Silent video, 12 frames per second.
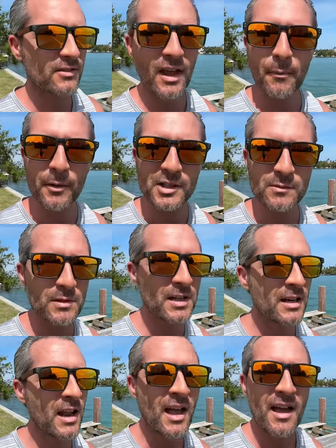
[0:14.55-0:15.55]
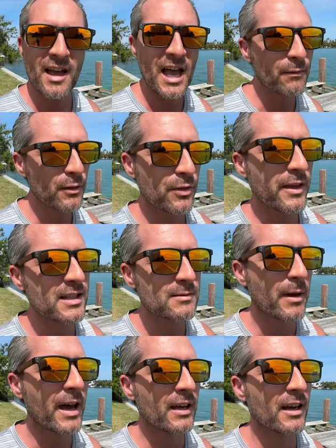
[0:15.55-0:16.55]
So that must mean everything's
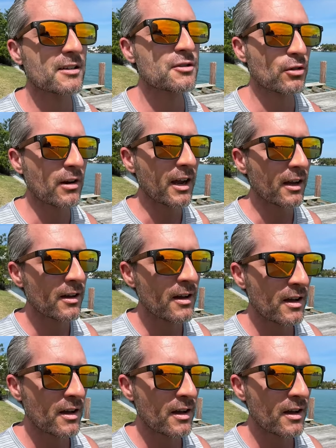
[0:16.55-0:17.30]
back on track.